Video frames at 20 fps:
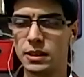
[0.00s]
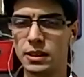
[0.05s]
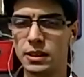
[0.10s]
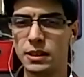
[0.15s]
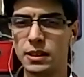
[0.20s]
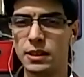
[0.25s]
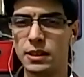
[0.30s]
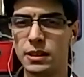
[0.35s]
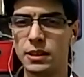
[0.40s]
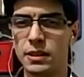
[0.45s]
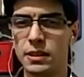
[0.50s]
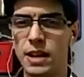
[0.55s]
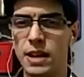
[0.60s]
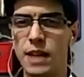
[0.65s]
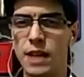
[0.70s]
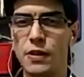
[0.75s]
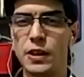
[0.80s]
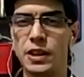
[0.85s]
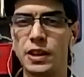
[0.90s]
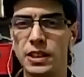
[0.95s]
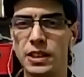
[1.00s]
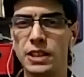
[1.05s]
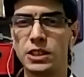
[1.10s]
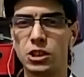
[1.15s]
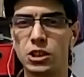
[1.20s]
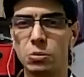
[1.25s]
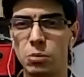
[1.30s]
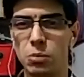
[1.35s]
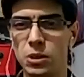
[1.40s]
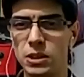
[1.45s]
I think
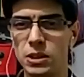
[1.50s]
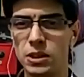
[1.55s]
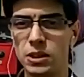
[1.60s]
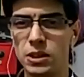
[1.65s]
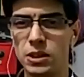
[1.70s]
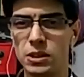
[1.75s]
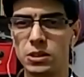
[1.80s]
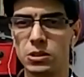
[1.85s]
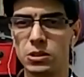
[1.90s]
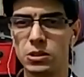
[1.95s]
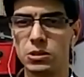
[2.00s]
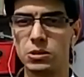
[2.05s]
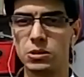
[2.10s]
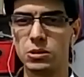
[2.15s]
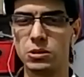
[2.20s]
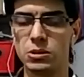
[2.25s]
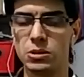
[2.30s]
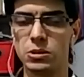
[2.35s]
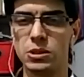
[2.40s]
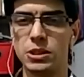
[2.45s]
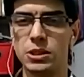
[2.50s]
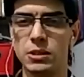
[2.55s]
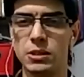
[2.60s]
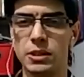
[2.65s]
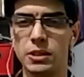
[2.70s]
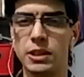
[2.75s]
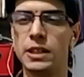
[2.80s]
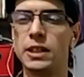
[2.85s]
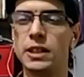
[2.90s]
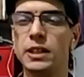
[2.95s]
that's important to
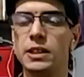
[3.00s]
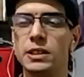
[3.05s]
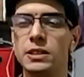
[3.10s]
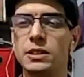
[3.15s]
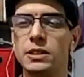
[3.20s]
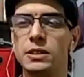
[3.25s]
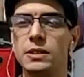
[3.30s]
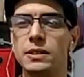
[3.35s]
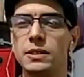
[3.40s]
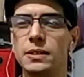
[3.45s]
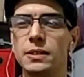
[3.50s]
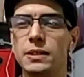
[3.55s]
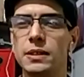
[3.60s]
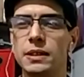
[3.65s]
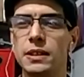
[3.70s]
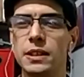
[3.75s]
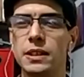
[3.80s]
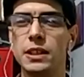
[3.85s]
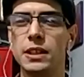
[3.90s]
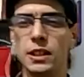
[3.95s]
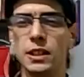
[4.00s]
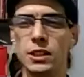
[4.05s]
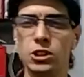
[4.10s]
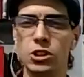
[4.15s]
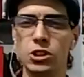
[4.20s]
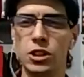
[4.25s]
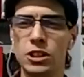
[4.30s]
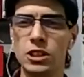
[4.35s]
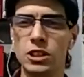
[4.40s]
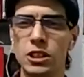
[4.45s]
sell in English. It
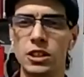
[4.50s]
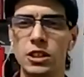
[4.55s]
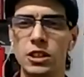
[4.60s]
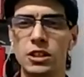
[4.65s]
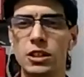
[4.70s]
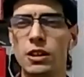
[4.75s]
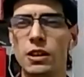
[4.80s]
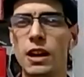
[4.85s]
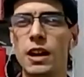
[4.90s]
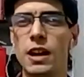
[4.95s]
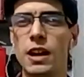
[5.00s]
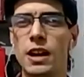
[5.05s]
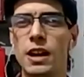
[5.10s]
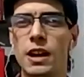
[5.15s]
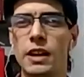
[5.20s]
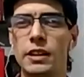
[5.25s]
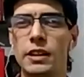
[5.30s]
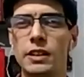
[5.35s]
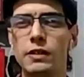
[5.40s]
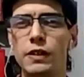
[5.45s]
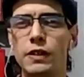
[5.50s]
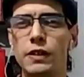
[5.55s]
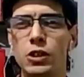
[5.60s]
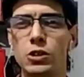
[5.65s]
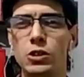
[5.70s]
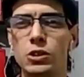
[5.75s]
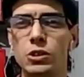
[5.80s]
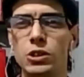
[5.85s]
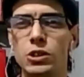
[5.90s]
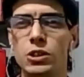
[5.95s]
is not a
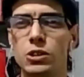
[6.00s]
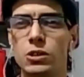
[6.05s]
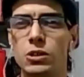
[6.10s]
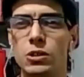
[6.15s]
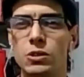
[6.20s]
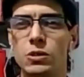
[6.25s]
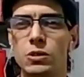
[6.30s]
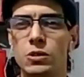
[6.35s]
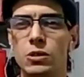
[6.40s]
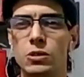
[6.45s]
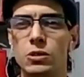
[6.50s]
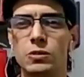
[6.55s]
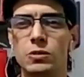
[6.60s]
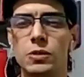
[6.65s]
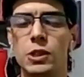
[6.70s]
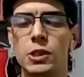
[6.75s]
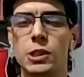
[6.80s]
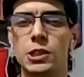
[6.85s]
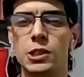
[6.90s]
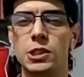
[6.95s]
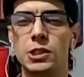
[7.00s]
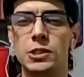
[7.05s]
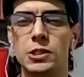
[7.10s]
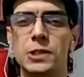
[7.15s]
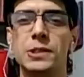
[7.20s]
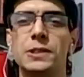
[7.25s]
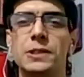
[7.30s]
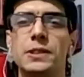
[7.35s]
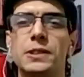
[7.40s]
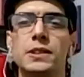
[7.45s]
difficult
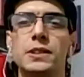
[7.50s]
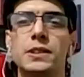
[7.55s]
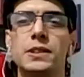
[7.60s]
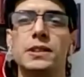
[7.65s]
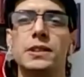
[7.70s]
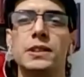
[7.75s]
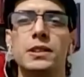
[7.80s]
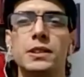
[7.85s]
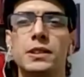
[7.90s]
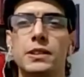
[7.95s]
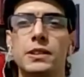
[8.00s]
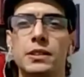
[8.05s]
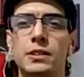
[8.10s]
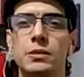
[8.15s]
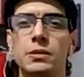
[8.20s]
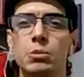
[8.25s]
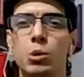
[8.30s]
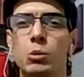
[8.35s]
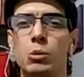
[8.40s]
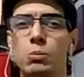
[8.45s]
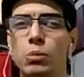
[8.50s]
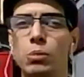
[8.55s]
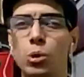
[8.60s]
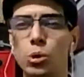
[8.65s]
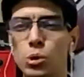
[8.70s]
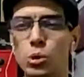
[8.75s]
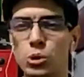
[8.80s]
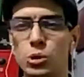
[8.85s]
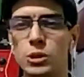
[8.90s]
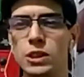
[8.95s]
conversion from
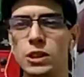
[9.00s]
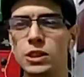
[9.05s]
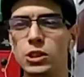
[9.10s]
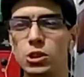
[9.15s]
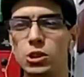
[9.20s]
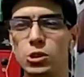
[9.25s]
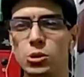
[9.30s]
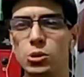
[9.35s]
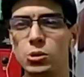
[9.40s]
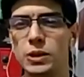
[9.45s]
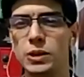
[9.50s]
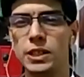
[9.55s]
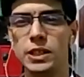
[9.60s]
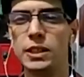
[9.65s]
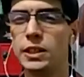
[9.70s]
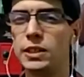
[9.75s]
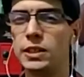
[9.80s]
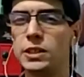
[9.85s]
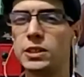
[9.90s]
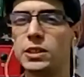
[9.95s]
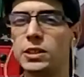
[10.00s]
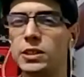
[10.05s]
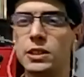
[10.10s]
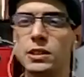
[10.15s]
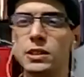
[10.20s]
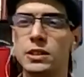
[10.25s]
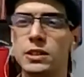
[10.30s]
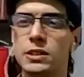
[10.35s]
Portuguese to English.